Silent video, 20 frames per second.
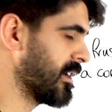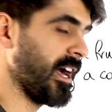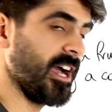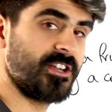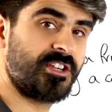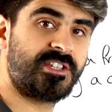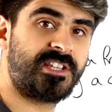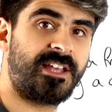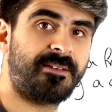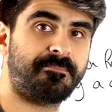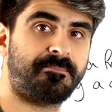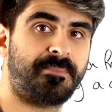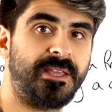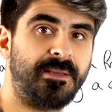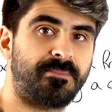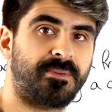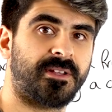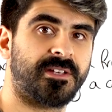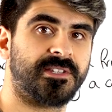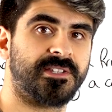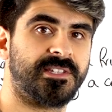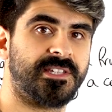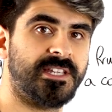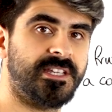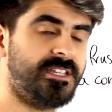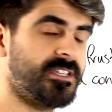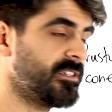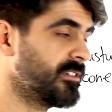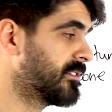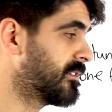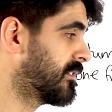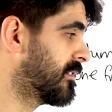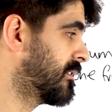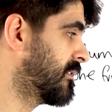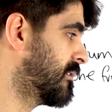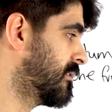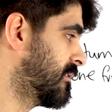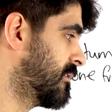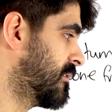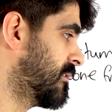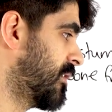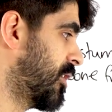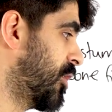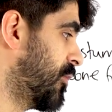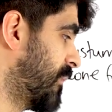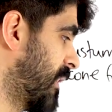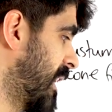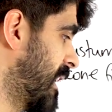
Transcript: I just had B plus D over